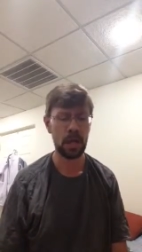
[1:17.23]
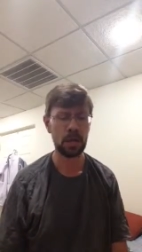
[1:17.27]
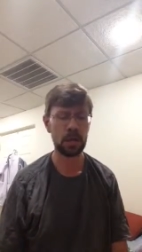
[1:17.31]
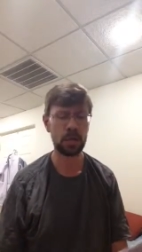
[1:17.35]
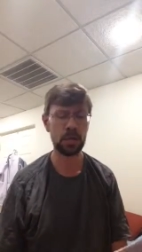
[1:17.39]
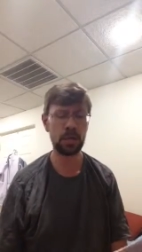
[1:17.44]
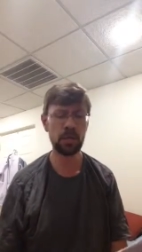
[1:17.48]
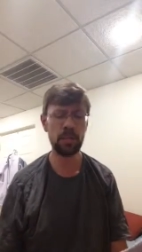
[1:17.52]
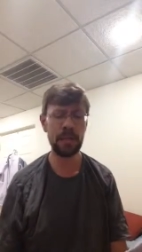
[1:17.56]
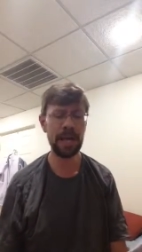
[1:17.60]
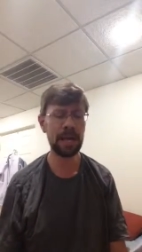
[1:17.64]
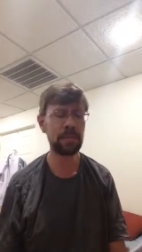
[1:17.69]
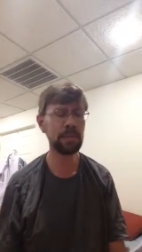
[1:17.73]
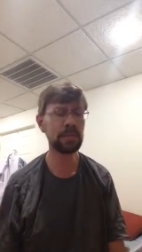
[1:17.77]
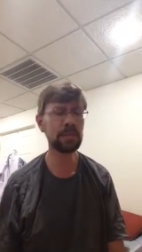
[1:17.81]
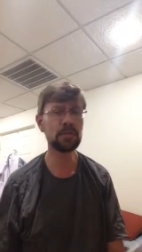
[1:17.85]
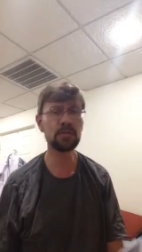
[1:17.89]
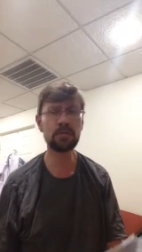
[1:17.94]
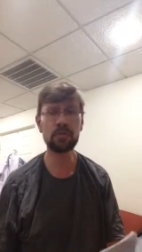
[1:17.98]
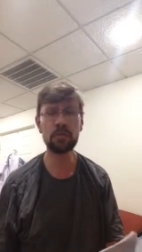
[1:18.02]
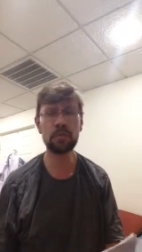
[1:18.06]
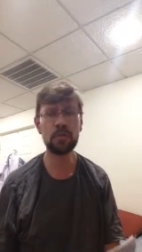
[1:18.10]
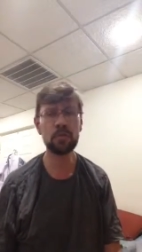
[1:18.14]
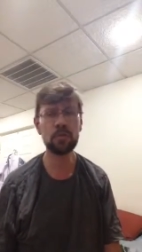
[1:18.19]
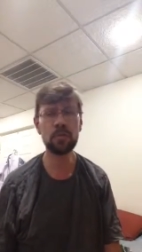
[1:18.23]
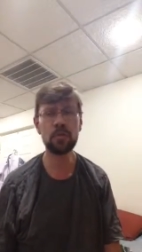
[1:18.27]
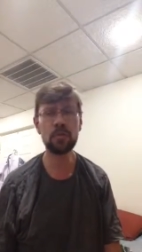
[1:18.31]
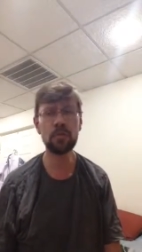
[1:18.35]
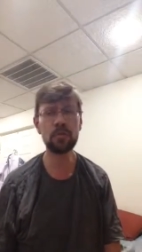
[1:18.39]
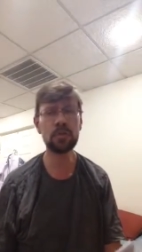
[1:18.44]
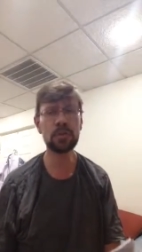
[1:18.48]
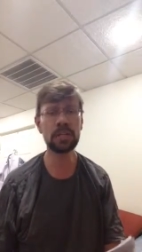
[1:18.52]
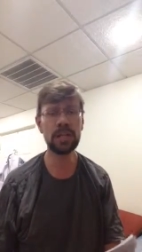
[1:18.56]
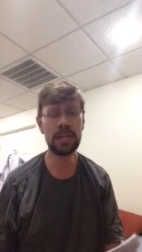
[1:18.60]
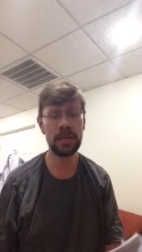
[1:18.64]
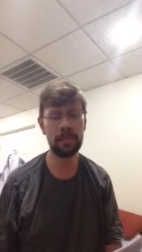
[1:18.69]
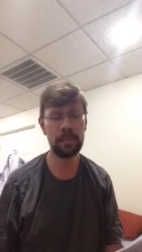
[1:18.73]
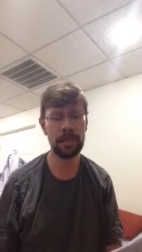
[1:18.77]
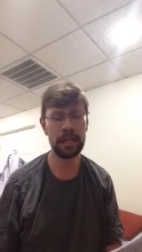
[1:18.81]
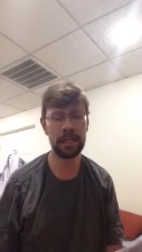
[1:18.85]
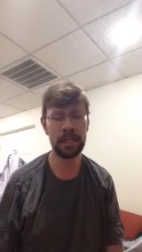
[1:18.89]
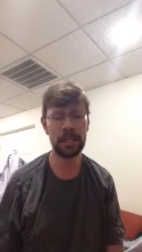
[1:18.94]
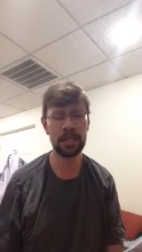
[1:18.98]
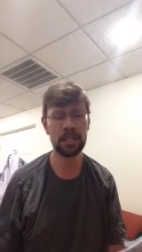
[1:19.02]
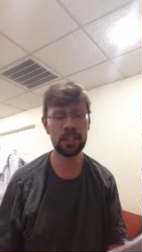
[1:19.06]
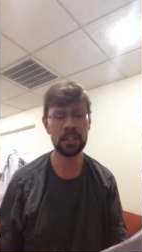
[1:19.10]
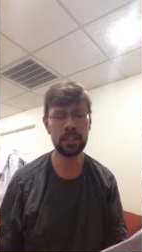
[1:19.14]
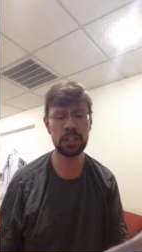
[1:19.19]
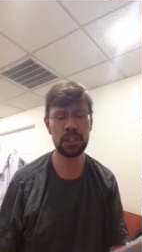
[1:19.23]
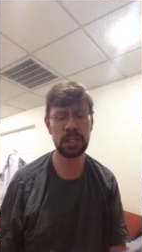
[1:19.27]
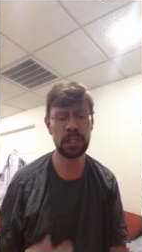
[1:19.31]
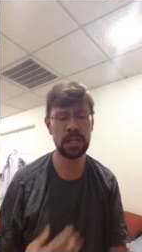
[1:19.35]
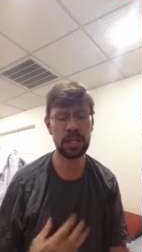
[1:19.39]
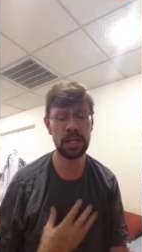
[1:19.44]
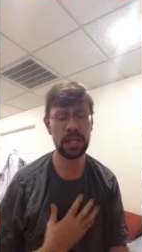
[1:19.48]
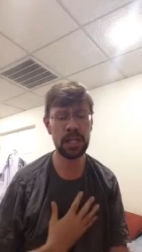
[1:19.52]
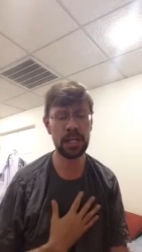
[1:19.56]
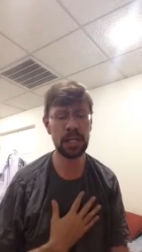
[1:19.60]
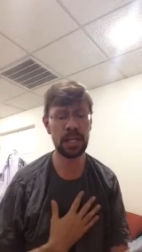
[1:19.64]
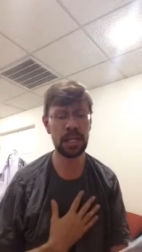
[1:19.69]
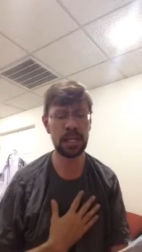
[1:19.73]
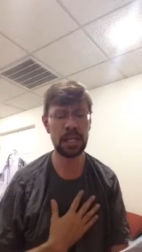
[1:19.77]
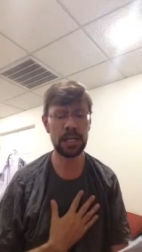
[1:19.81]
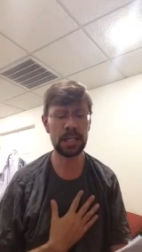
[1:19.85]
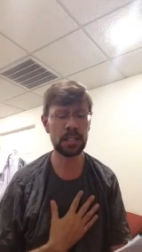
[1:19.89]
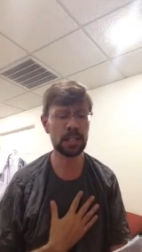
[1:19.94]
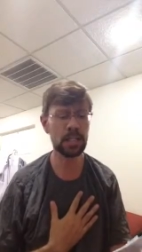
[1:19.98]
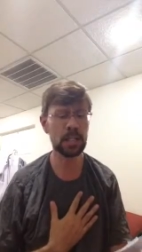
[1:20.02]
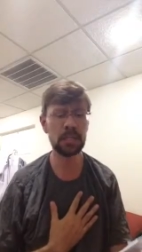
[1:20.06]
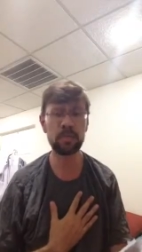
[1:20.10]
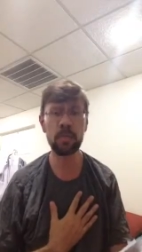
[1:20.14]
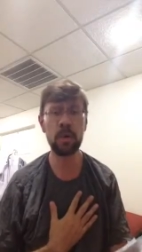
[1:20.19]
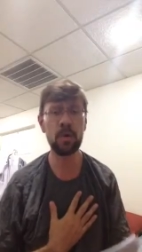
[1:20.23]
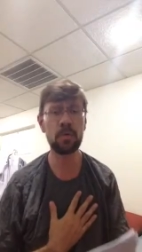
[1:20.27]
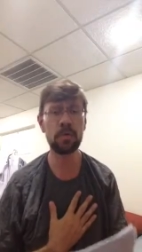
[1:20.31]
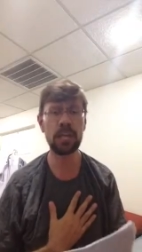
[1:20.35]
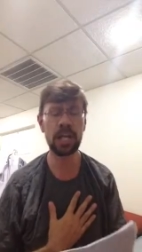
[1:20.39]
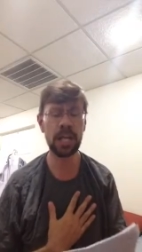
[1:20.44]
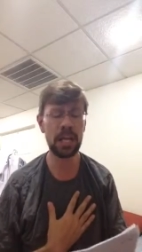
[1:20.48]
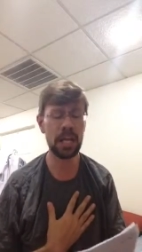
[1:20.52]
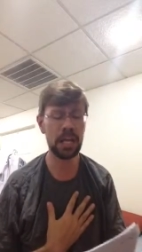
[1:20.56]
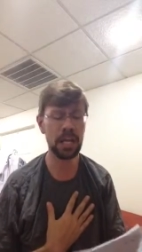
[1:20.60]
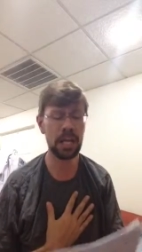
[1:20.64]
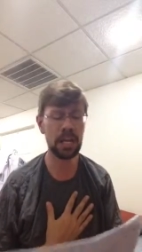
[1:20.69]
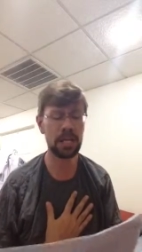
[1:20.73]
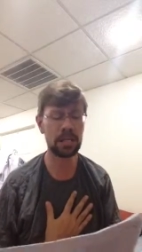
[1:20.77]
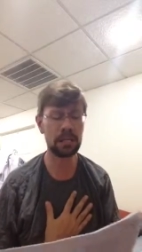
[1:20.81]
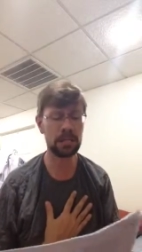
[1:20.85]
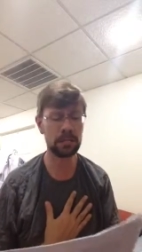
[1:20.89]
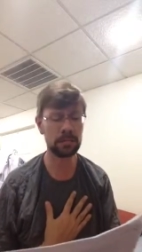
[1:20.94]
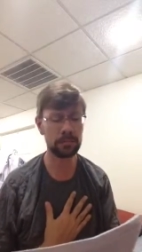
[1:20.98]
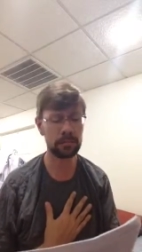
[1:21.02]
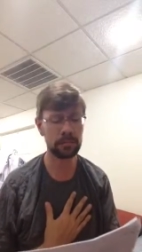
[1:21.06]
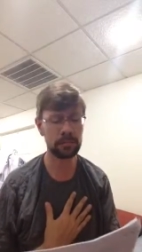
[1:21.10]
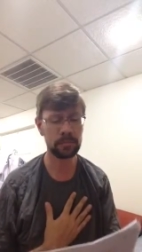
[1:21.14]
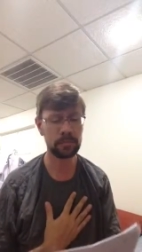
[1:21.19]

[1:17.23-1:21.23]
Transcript: You make me drool, give me a chill, it just won't end.